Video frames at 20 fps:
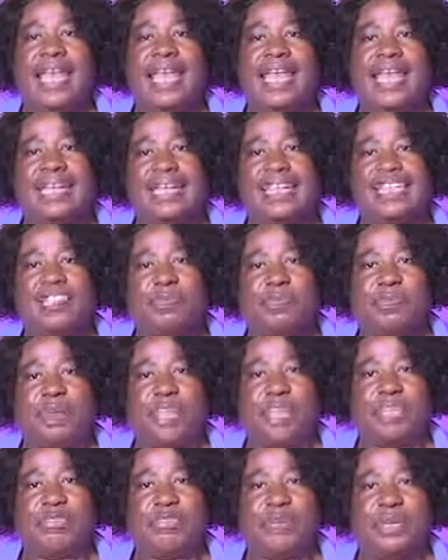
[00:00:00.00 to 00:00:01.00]
Let us
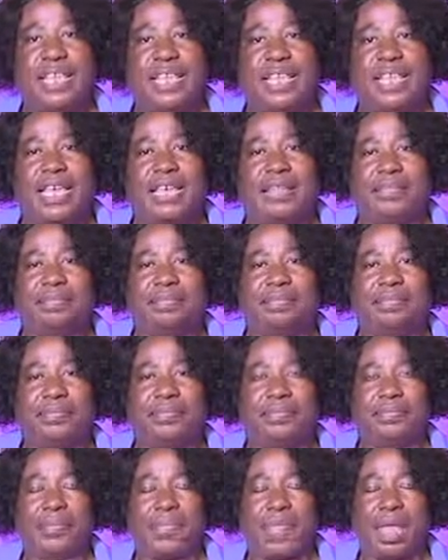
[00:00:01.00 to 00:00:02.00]
pray together.
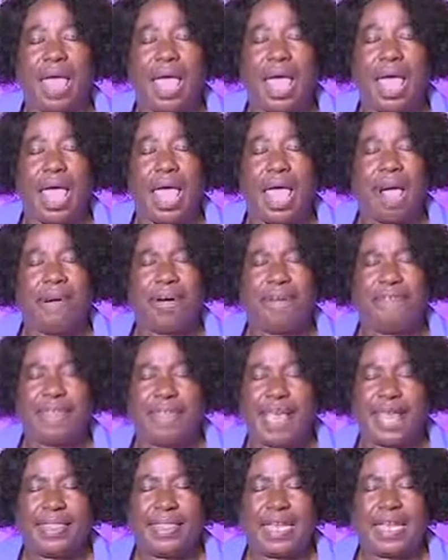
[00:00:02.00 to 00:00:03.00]
Our
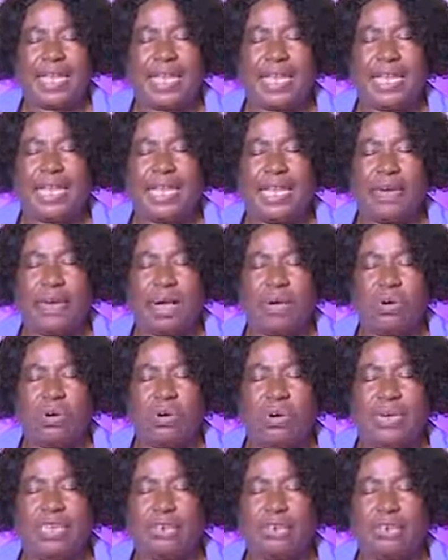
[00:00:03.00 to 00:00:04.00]
Father and our
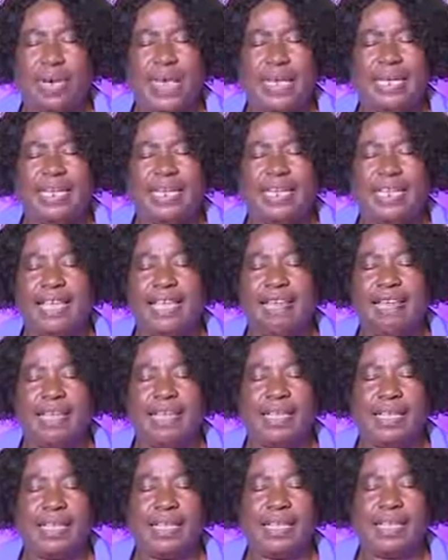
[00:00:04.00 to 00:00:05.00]
God who art in
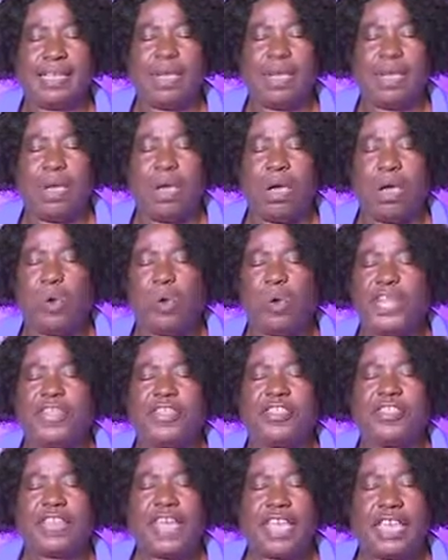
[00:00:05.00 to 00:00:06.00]
heaven, we
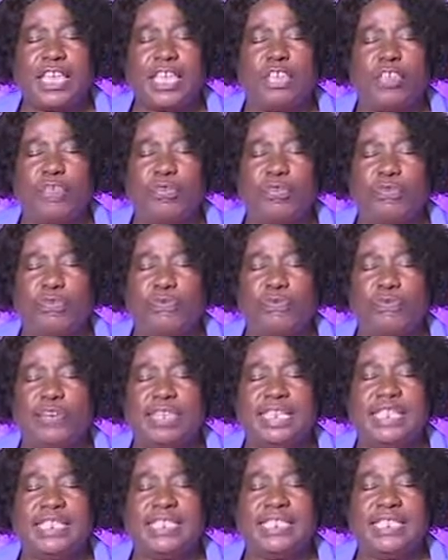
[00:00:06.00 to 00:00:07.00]
thank you for
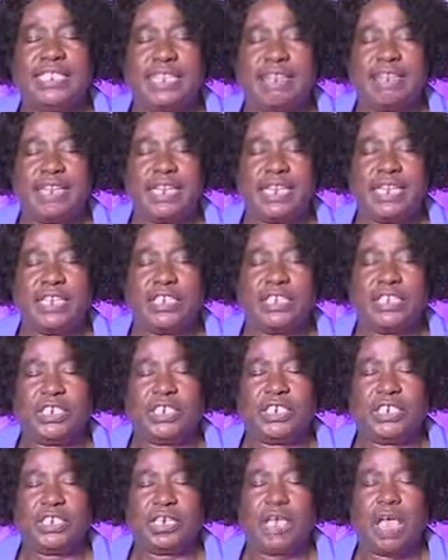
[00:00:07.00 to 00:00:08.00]
this
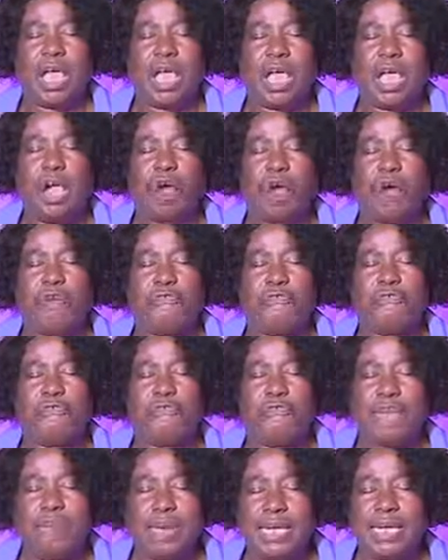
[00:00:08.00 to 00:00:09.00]
definition
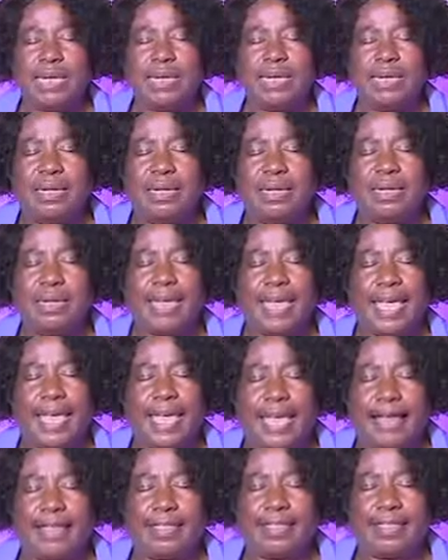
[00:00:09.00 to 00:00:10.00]
of mental
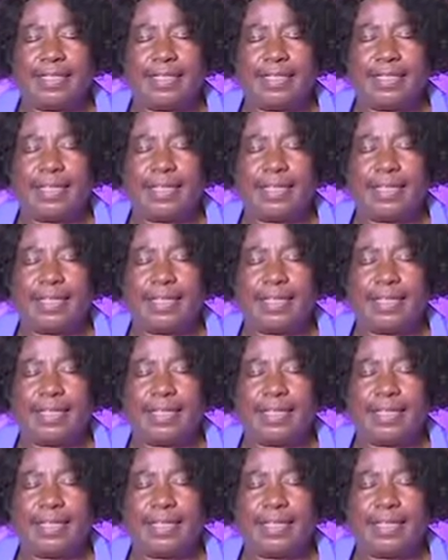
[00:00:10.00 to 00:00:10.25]
health.